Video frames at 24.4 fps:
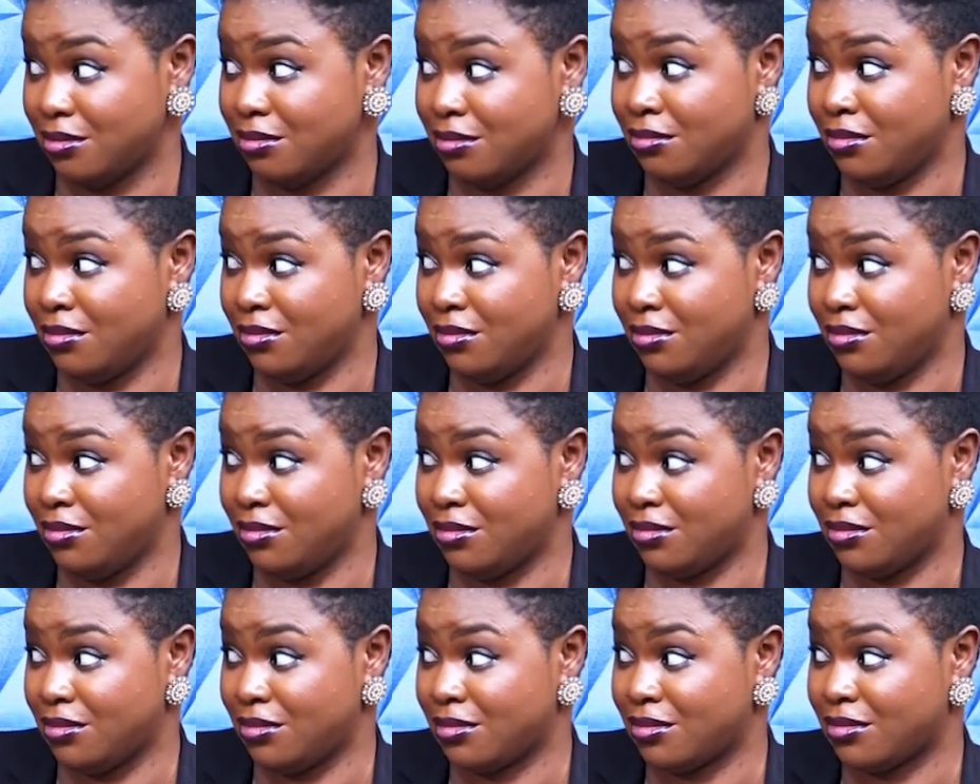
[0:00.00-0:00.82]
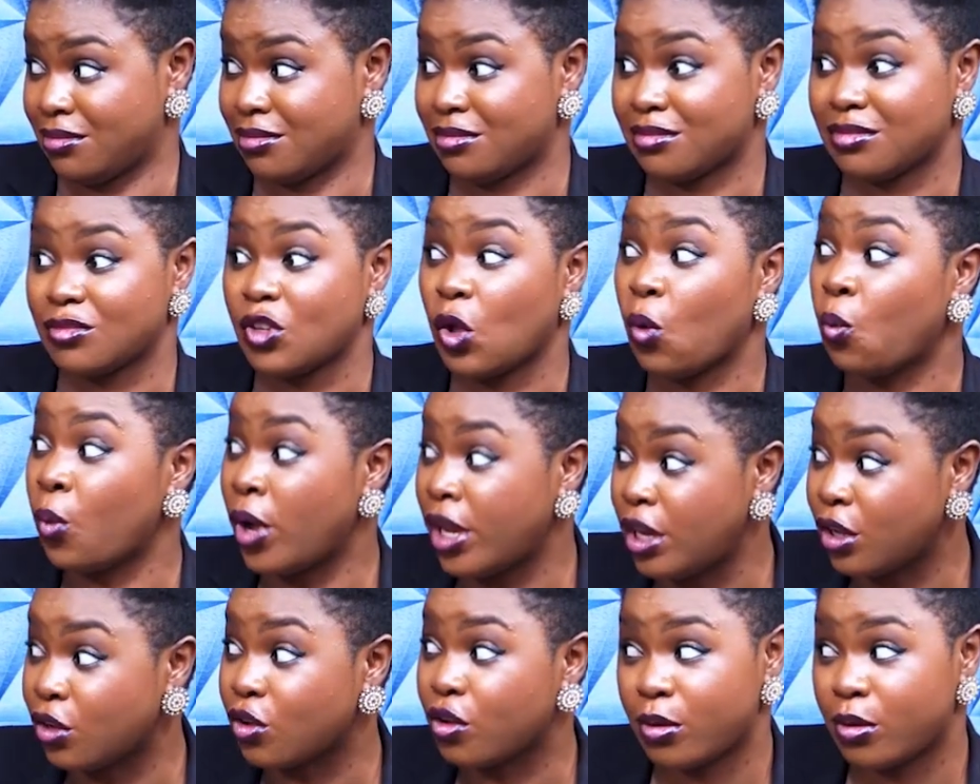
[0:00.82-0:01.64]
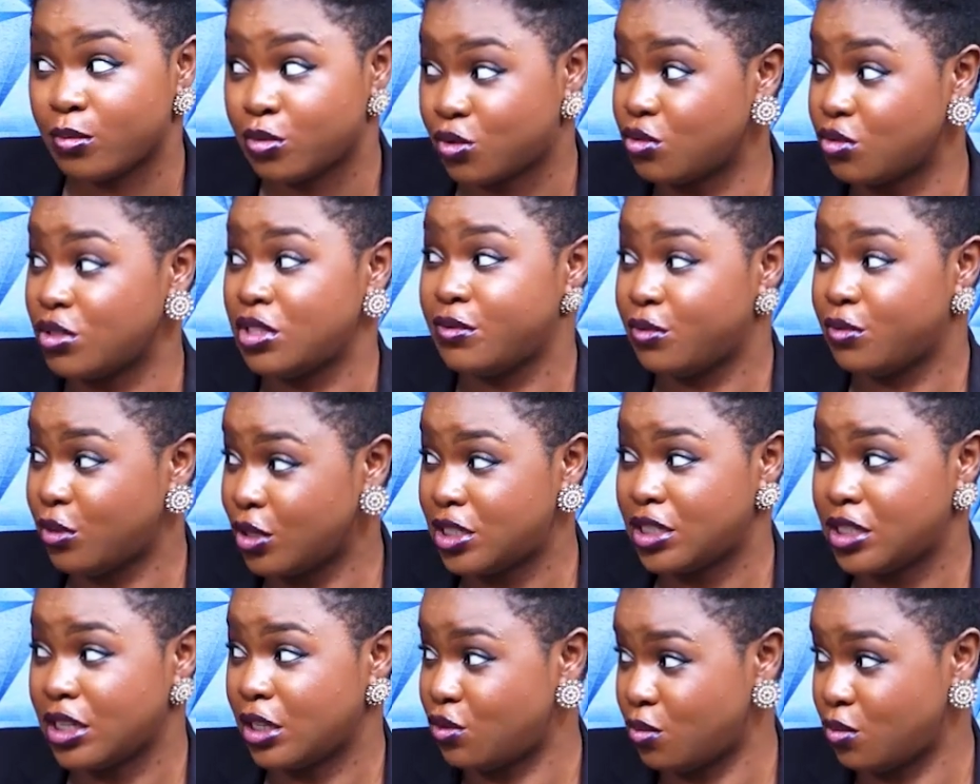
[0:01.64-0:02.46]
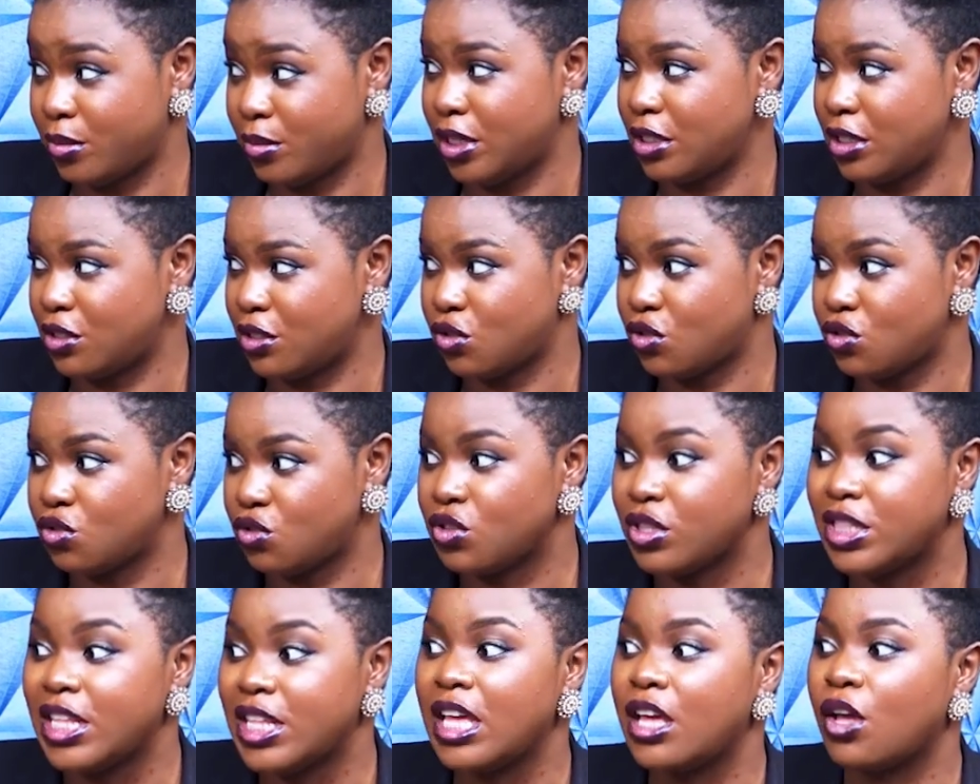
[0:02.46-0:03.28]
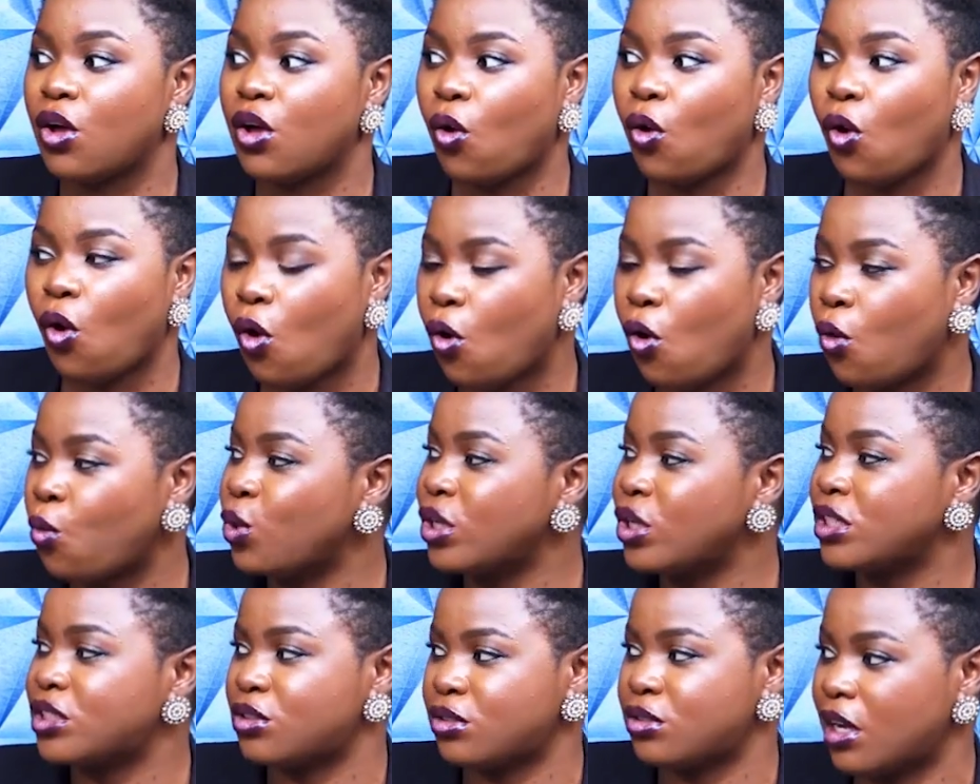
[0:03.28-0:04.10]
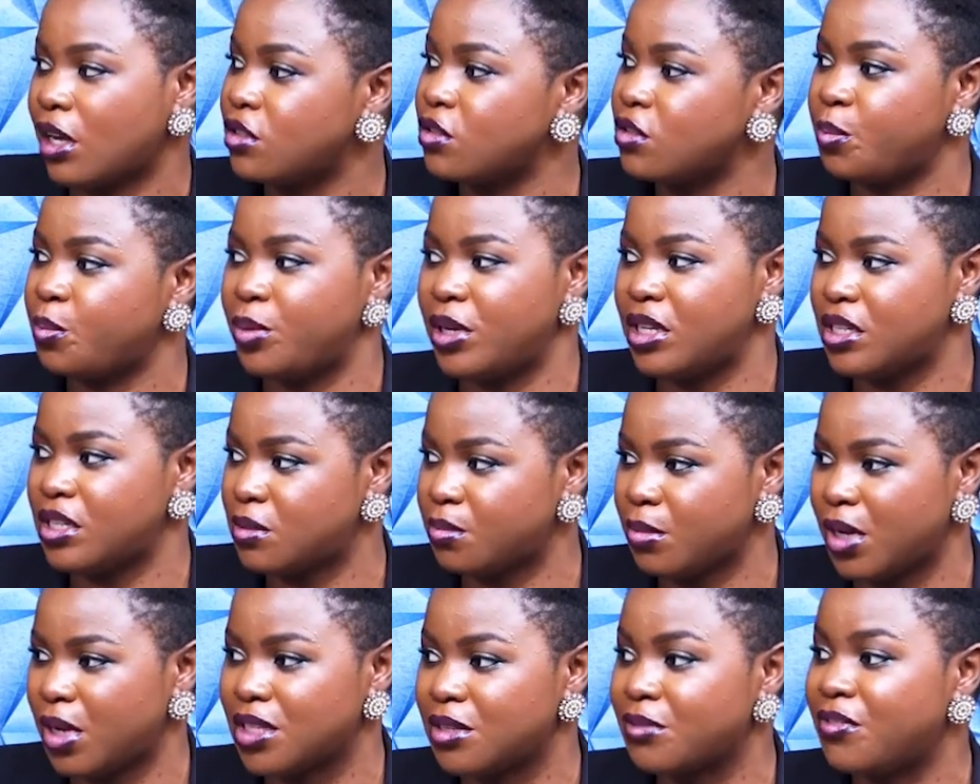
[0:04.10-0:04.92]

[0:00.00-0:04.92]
When it comes to divorce settlements, they always try to play smart.